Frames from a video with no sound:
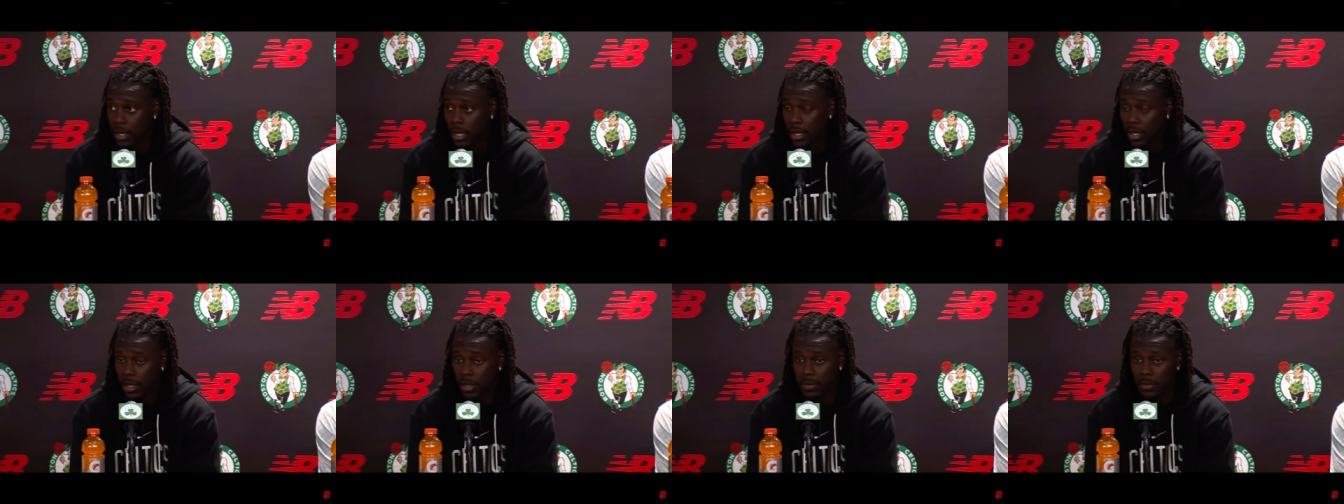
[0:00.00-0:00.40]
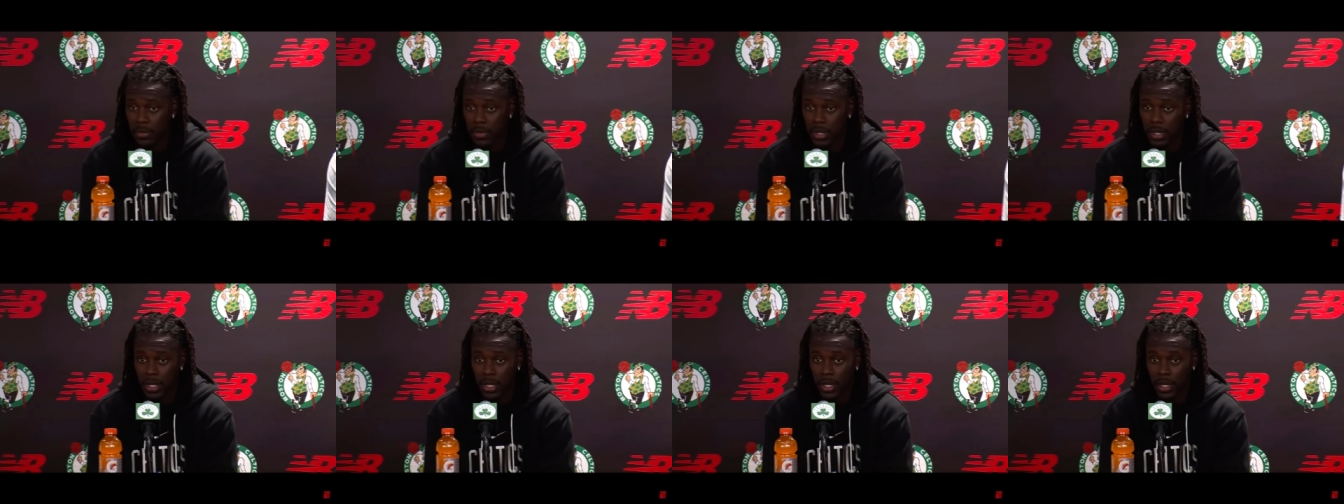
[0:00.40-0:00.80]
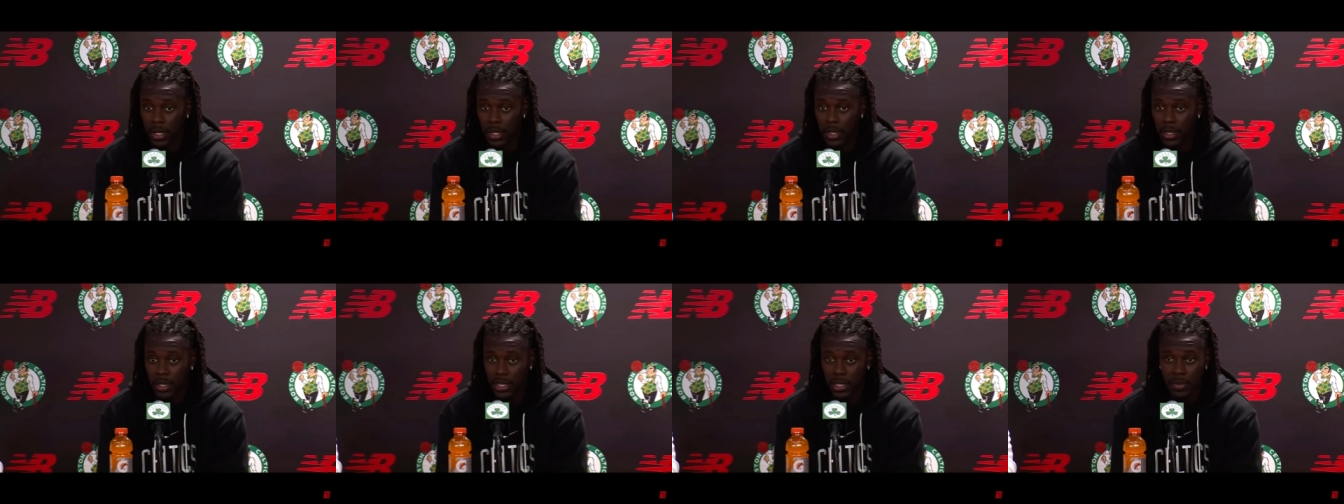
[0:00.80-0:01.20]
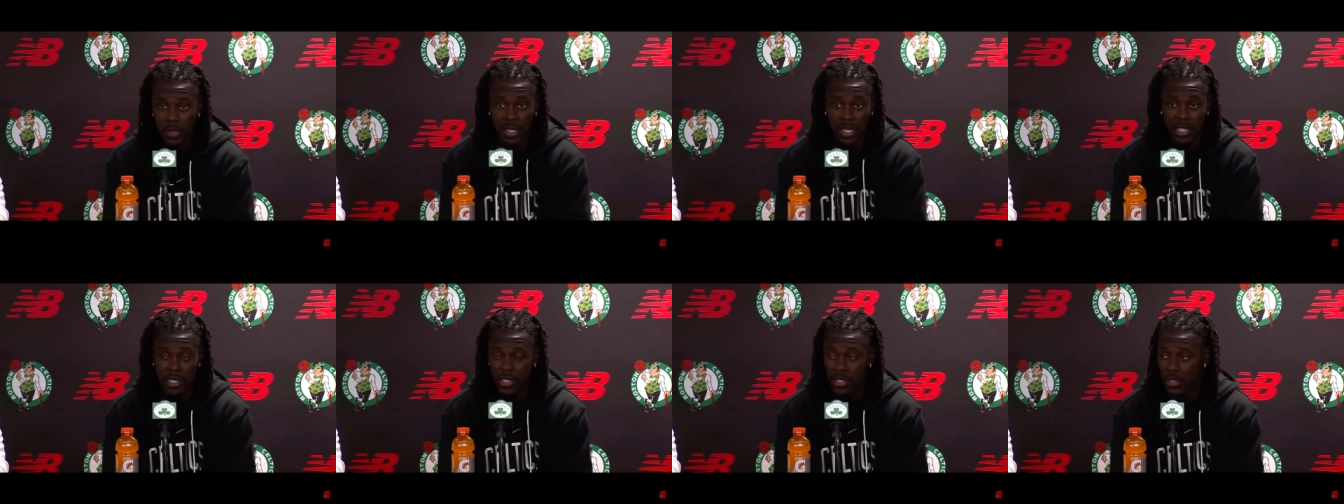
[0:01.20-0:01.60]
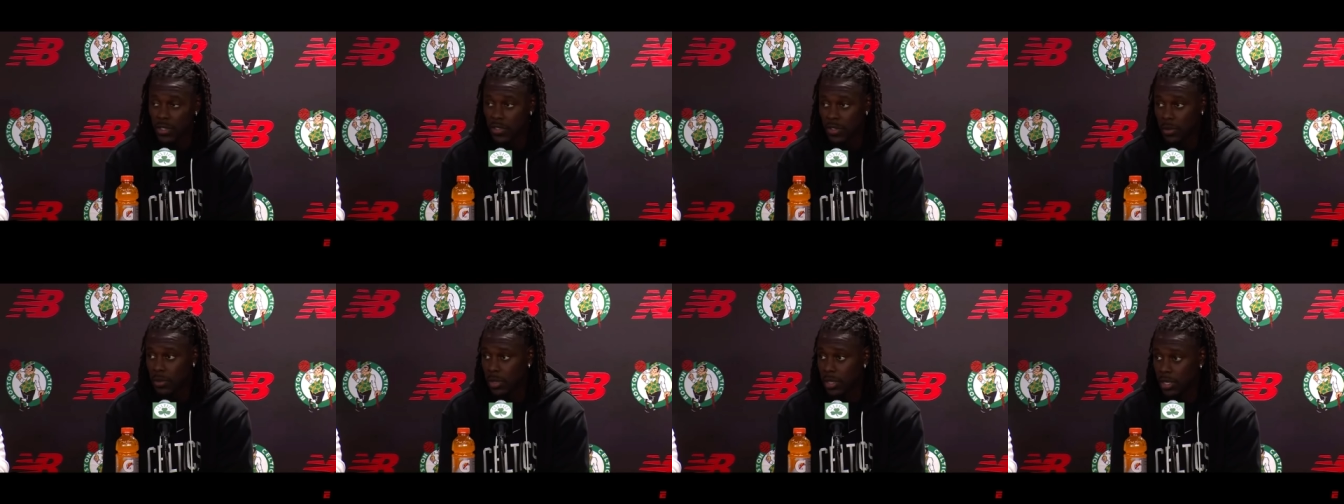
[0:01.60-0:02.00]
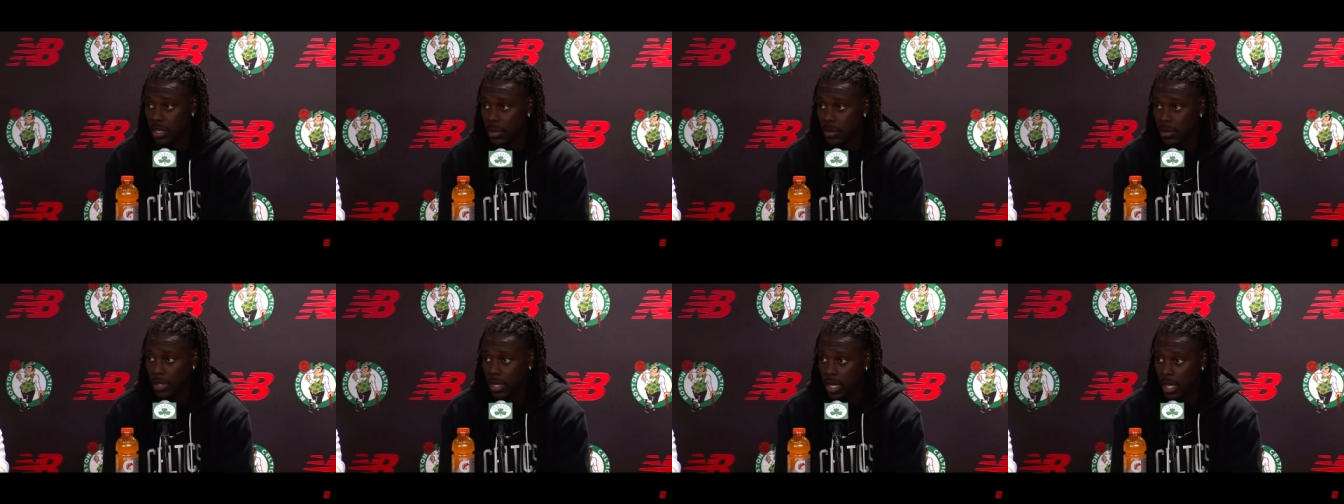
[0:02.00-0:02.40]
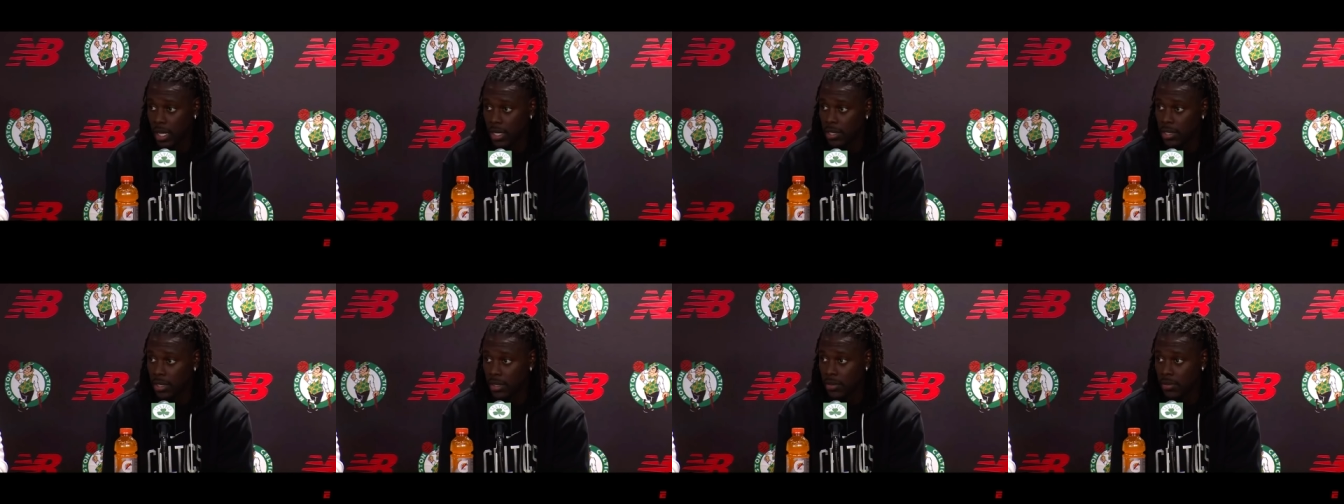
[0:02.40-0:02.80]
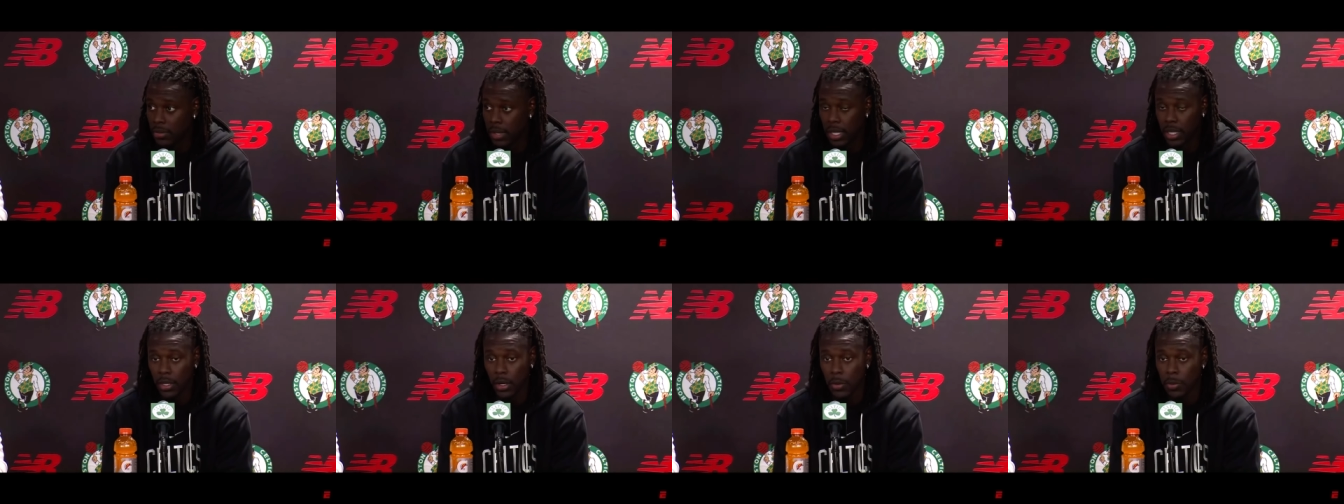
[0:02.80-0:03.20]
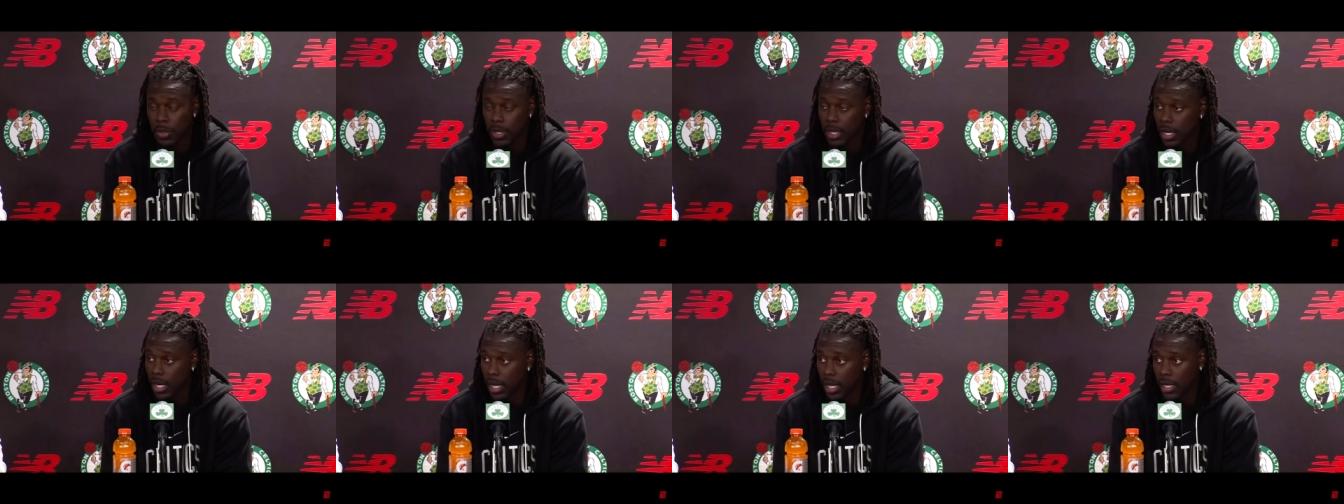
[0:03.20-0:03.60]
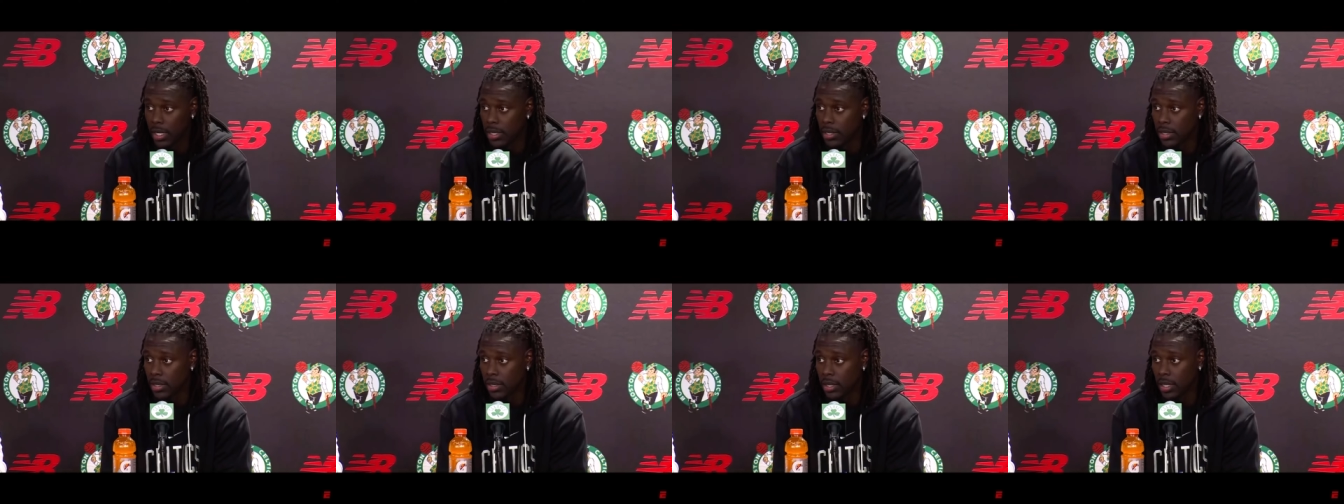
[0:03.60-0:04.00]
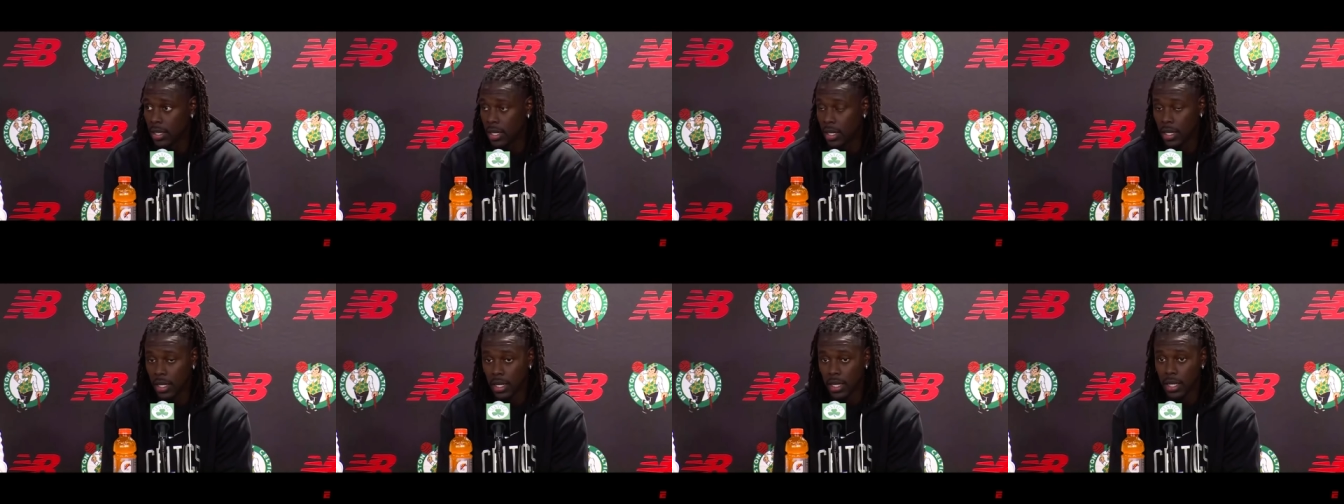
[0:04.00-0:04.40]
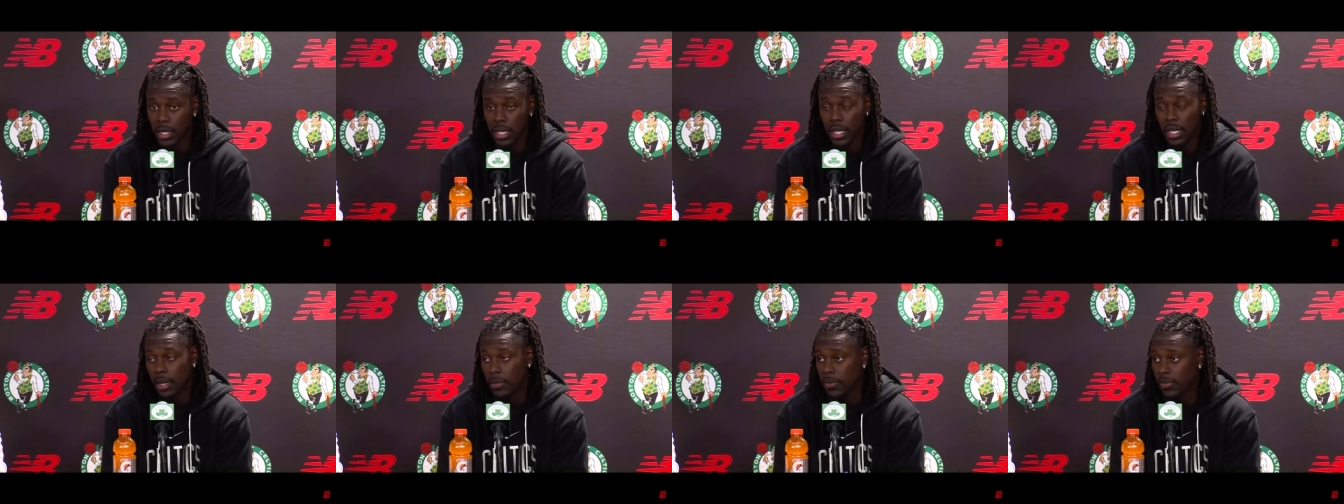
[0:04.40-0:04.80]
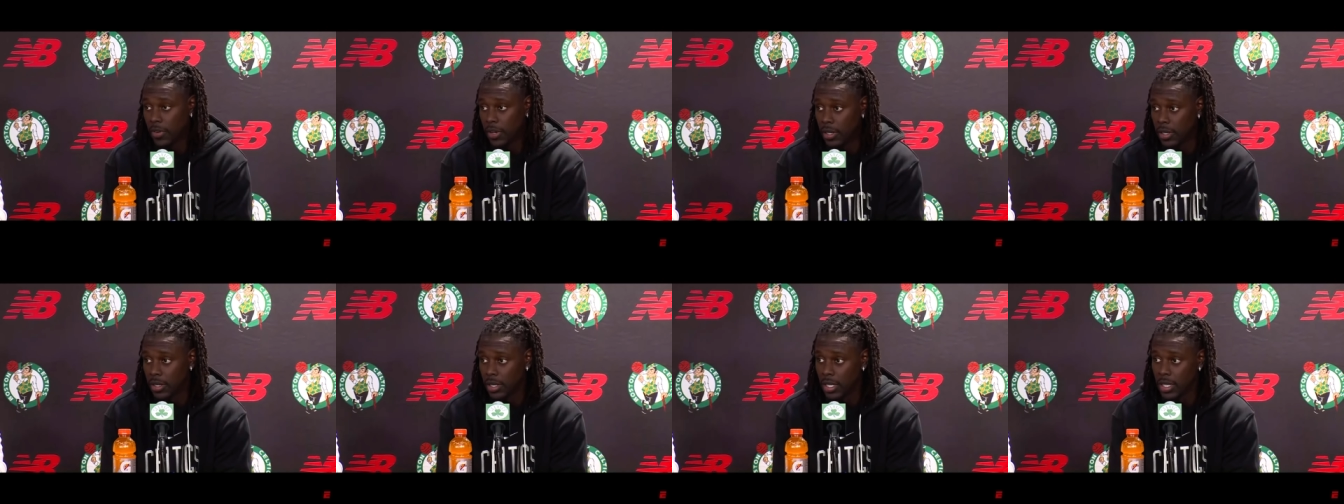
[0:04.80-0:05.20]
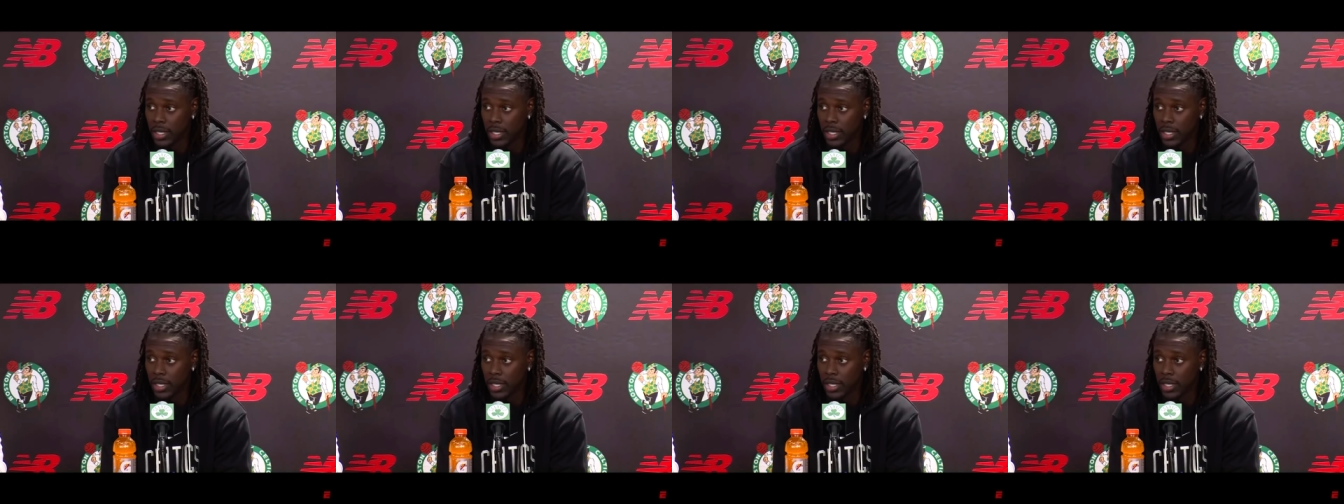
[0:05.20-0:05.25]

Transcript: Um, something that's huge for me is communication, being open and honest uh, and upfront,